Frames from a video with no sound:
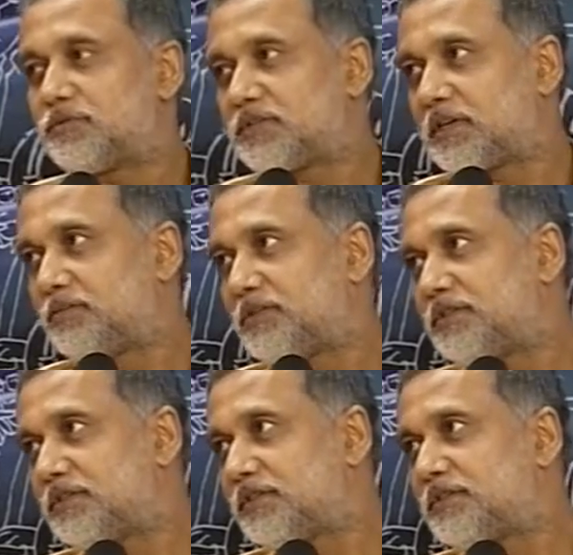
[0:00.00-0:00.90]
which can be
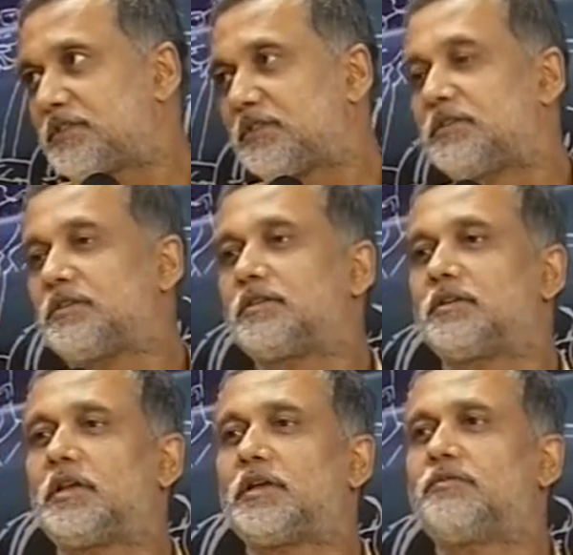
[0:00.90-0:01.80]
suggested.
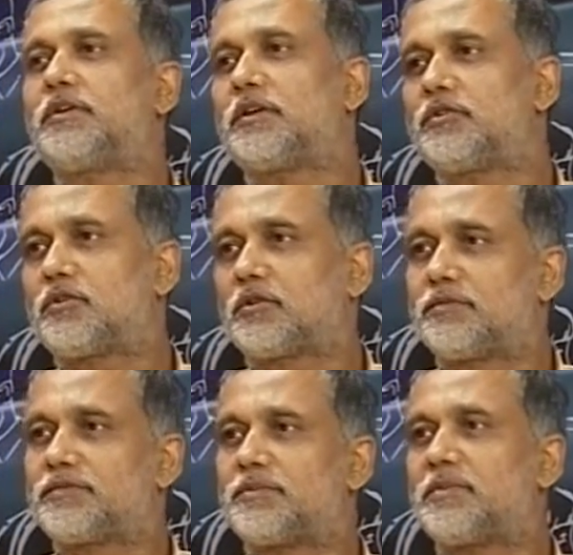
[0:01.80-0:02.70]
Like we can talk
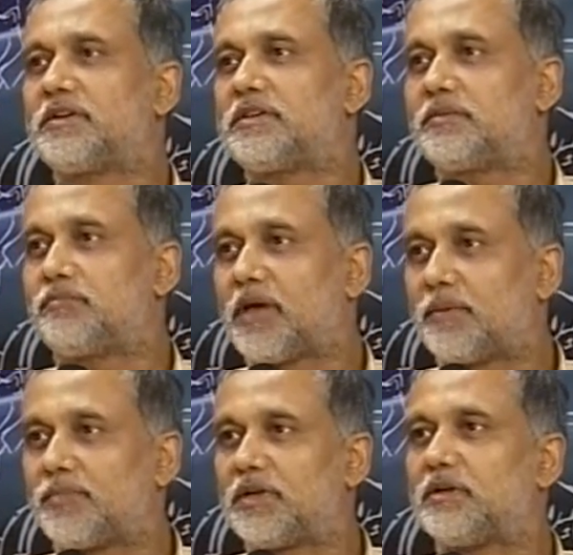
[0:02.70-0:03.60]
of semantic
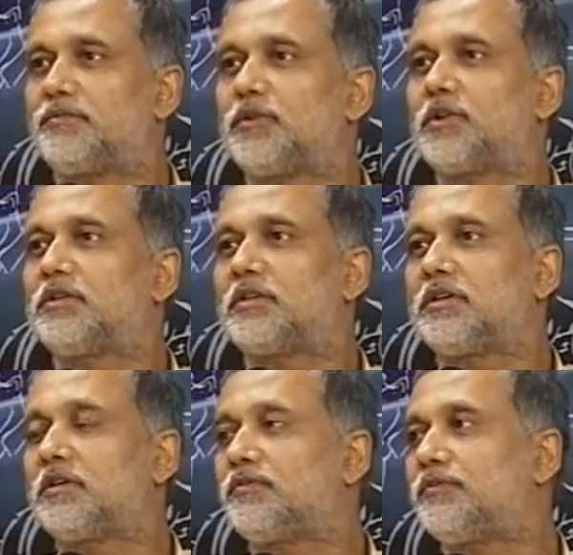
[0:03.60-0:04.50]
mapping. If you can
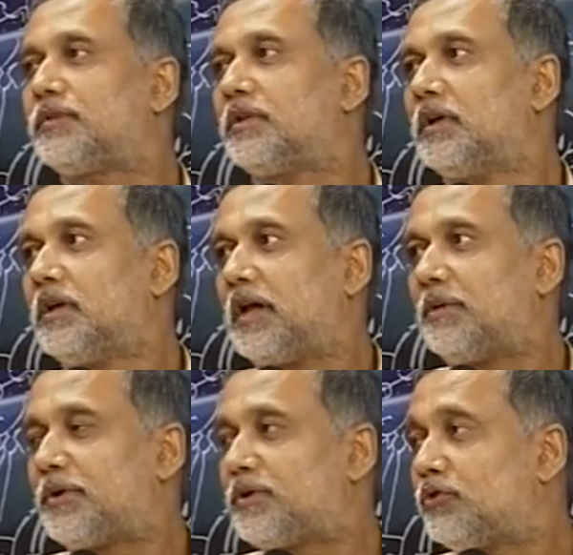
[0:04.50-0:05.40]
think of a
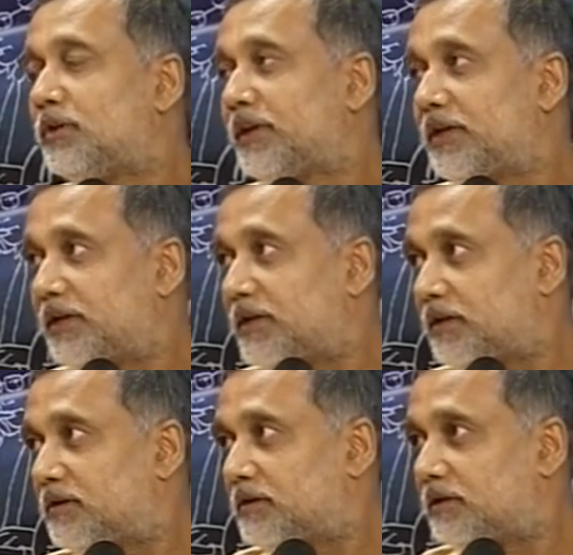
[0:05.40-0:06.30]
particular
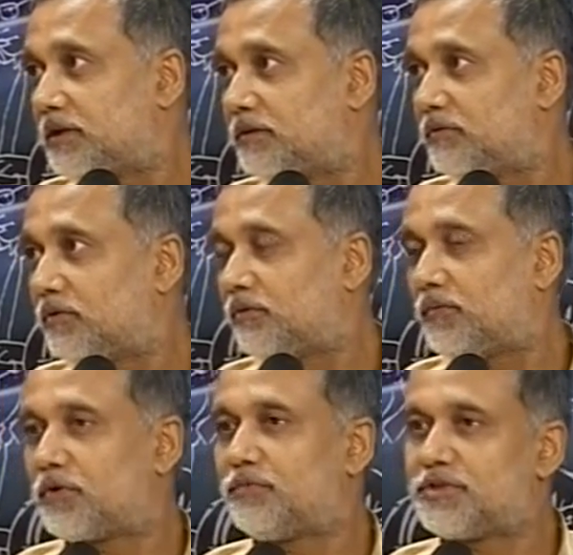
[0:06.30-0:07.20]
area
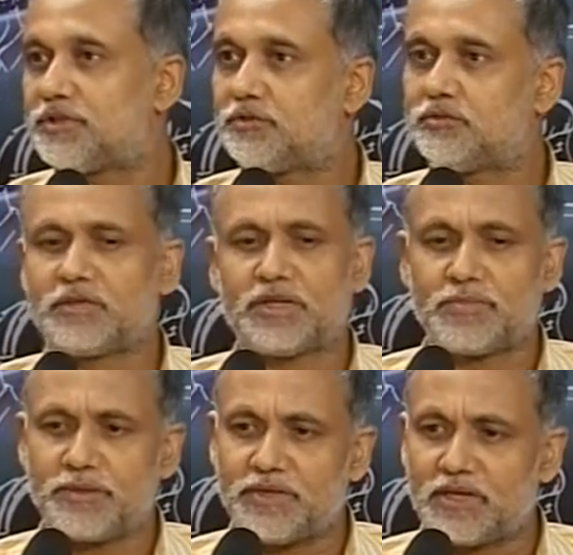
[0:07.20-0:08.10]
for which there
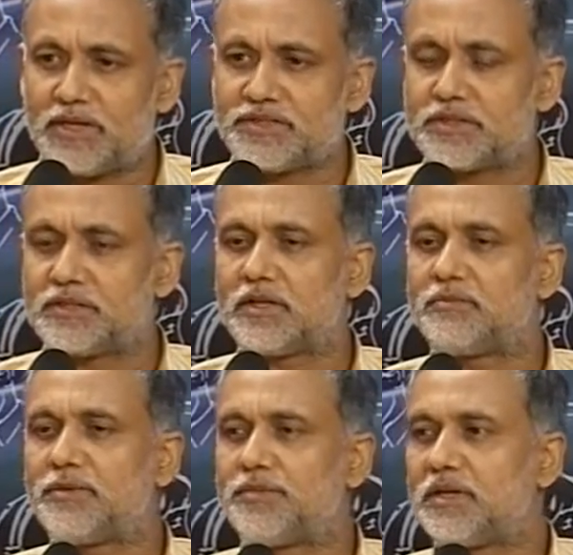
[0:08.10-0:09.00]
may be a
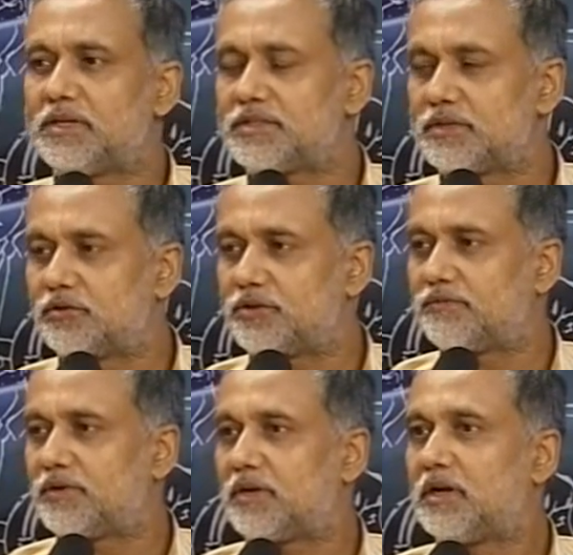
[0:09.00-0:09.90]
lesson, on
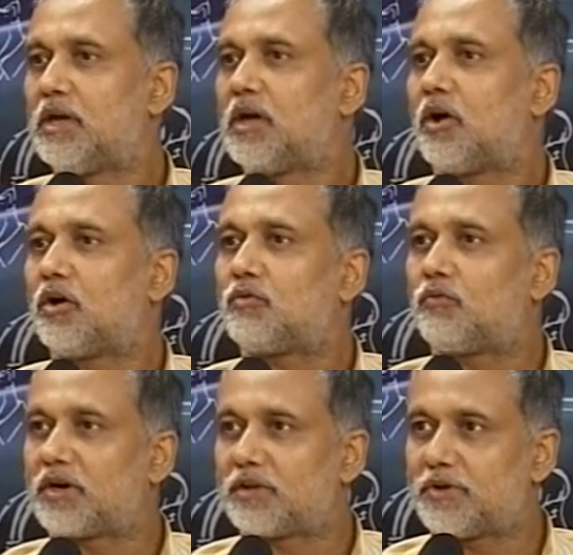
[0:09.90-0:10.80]
river, or
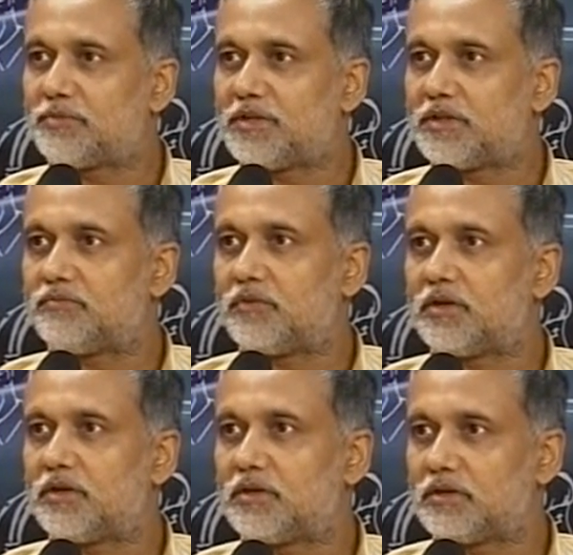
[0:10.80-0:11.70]
whatever be the
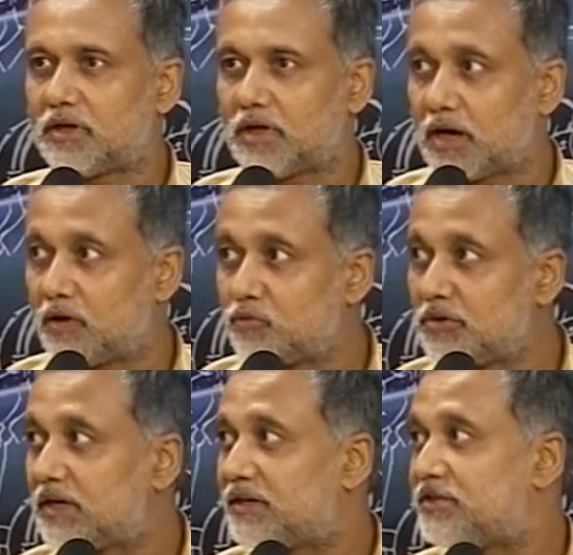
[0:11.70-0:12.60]
world
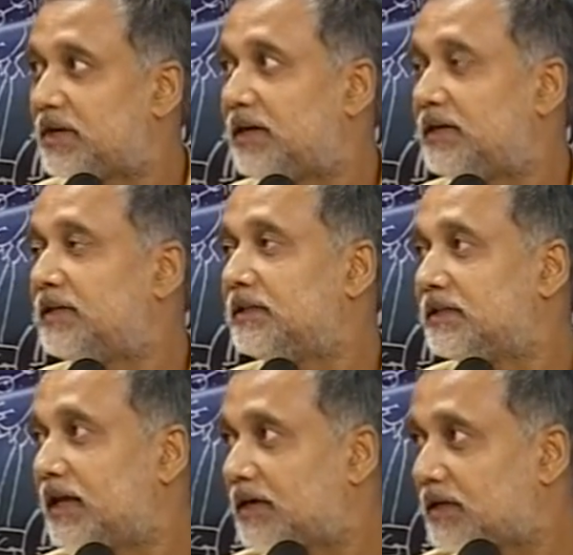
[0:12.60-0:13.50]
around that child in
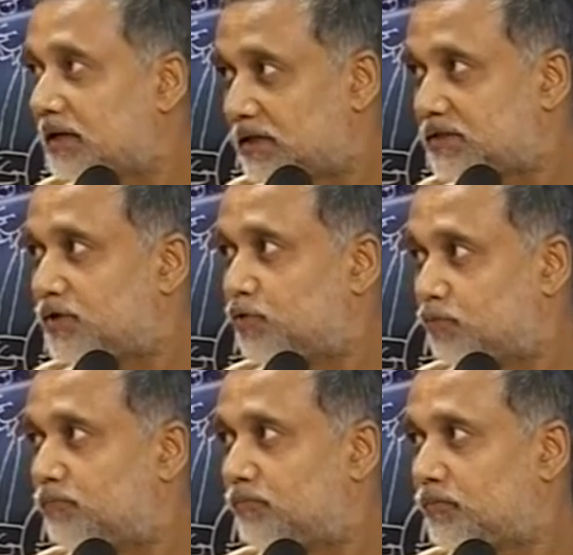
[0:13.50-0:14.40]
that
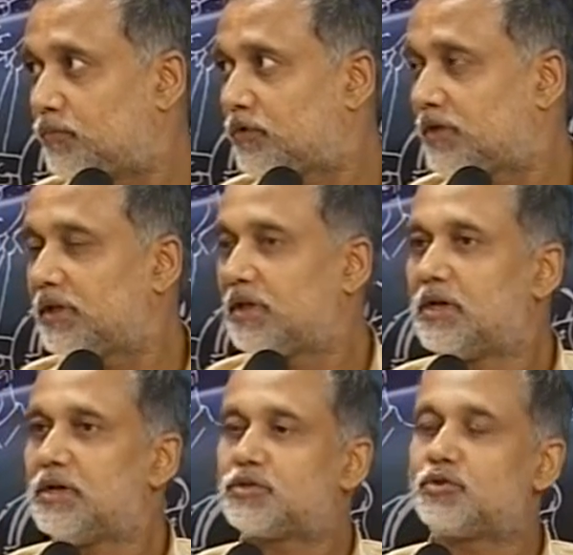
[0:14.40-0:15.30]
classroom. Okay,
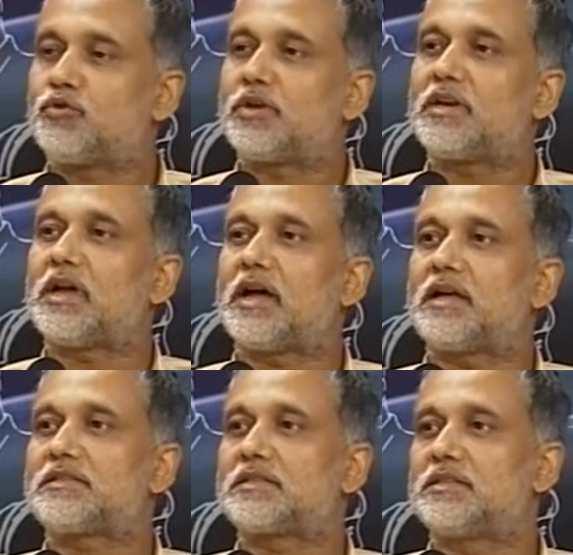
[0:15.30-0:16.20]
so you can
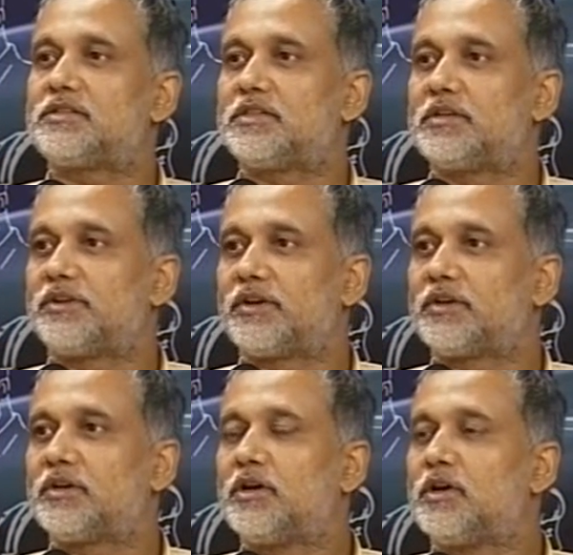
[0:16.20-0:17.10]
ask the
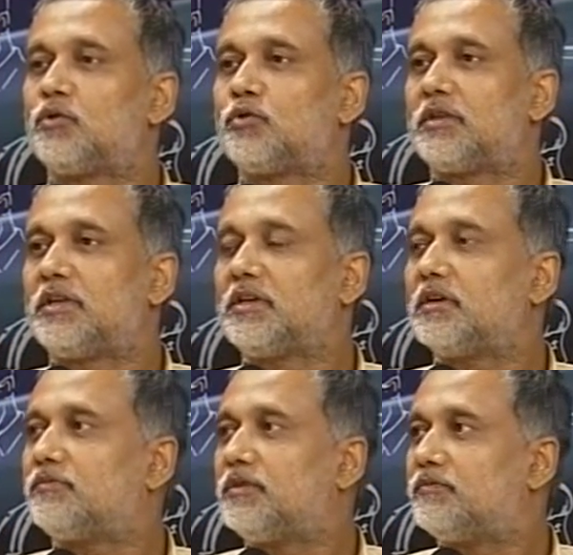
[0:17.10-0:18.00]
children to think
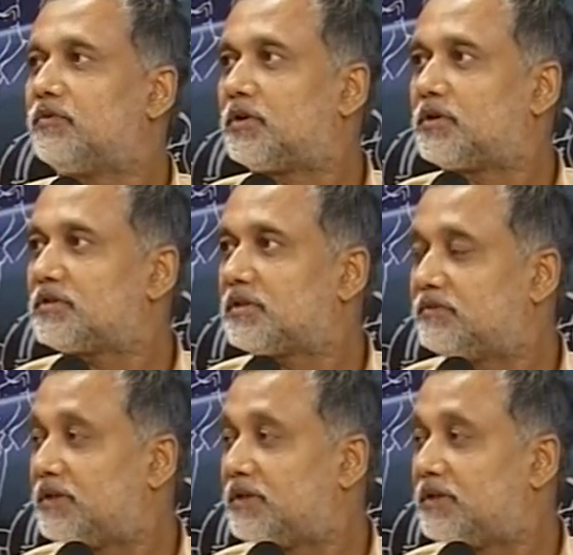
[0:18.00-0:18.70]
of the words of